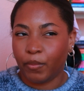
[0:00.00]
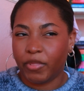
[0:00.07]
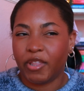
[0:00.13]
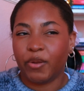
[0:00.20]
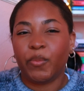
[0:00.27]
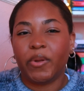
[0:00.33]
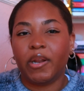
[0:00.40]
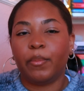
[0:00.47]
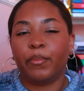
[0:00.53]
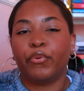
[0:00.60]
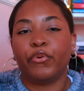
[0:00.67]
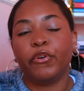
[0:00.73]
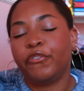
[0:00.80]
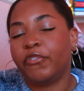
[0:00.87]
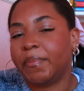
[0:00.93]
then when it
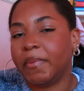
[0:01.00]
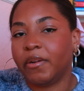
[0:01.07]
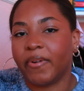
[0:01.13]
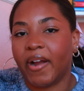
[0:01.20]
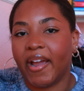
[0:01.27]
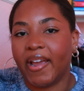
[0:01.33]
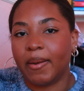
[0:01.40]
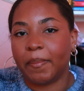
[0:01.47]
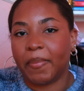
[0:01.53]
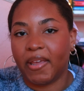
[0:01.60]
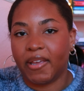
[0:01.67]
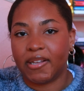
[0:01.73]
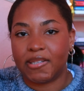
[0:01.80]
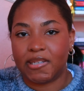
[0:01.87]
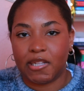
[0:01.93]
proved me right in
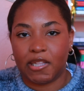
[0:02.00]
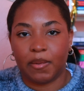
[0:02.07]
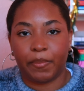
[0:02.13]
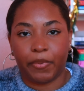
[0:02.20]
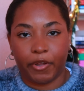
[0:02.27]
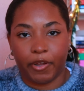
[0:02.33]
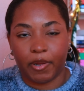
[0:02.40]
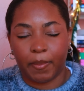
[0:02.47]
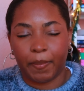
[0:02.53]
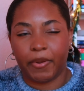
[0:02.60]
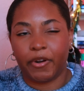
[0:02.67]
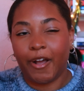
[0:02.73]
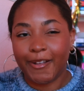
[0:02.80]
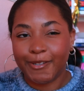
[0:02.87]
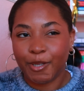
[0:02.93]
being a silly book,
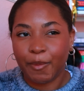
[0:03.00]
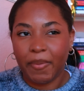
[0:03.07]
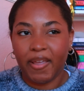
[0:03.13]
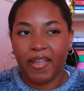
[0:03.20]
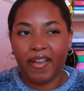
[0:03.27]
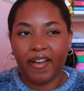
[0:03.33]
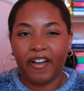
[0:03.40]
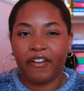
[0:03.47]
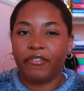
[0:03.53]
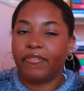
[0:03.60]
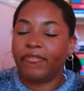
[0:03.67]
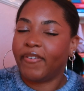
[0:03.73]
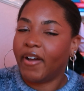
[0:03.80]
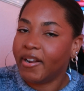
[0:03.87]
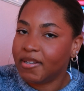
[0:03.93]
but also being a
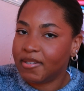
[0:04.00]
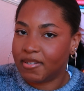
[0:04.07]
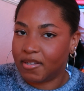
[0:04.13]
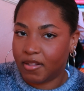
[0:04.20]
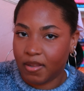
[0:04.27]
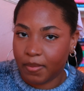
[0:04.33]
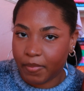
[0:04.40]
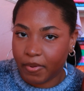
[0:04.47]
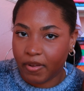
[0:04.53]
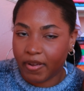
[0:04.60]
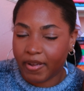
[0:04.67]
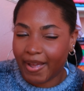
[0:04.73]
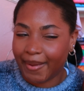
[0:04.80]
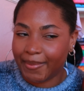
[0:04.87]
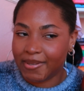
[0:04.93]
fun silly
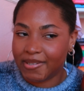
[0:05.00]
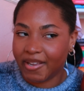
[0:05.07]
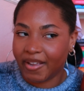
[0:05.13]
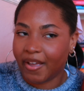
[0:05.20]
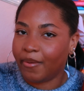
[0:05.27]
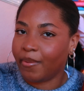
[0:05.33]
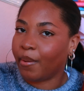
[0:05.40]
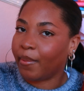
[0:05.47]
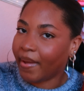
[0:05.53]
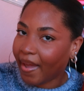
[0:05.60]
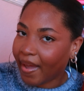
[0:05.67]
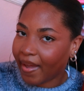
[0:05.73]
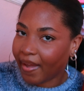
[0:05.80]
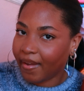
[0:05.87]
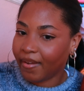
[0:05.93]
book, I was like, oh,
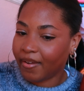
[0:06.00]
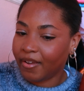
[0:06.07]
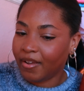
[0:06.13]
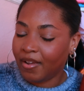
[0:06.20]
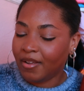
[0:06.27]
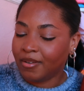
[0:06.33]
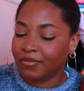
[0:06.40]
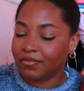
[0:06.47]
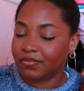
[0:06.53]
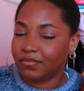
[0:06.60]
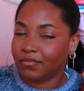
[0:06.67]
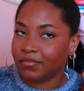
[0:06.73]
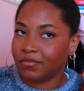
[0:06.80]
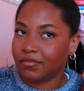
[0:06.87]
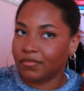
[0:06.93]
okay.
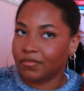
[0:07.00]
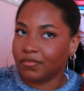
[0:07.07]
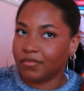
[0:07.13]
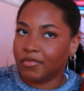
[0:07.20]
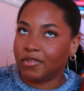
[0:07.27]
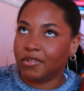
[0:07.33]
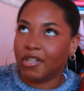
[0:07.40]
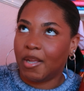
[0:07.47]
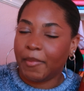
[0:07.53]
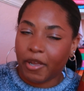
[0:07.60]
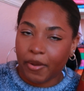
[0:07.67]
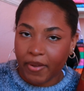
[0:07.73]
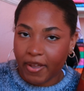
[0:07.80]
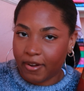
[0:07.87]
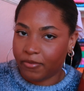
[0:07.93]
Let me
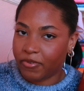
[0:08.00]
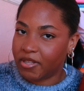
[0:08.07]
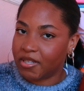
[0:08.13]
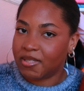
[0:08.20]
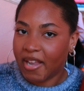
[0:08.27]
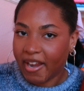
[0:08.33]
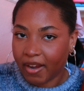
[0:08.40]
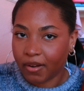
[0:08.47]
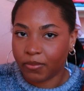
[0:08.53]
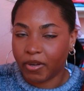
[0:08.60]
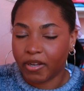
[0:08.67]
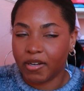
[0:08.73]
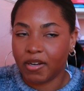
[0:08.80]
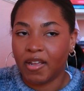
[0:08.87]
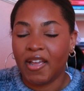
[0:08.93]
go ahead and read the second
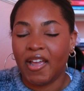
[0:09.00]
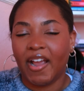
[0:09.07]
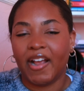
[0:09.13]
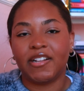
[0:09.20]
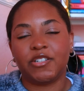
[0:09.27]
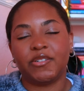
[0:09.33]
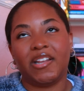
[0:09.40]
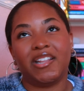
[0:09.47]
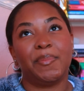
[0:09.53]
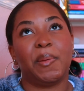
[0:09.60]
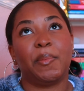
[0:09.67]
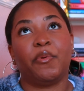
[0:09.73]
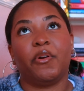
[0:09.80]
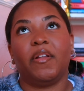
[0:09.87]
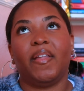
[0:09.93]
one. And so now that
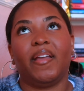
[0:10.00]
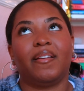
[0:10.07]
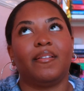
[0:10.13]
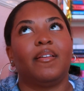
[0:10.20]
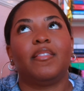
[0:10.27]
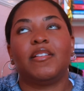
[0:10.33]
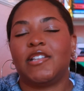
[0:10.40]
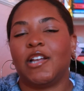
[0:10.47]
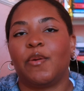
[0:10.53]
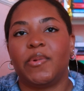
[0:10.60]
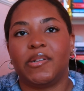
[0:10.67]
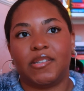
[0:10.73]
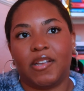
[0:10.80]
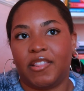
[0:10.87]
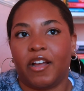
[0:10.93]
people are like, oh, the second
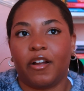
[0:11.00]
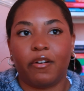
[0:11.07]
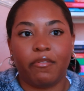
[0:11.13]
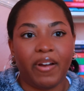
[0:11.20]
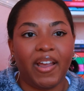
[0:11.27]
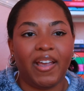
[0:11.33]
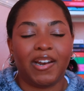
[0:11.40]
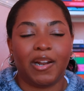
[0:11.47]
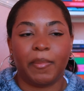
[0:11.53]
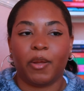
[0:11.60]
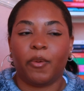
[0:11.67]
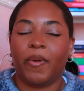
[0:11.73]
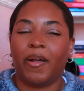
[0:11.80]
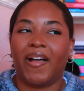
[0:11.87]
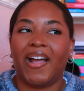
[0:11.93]
one's not that great, I'm
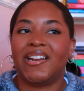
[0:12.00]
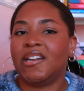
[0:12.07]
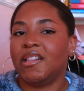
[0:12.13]
like, well, I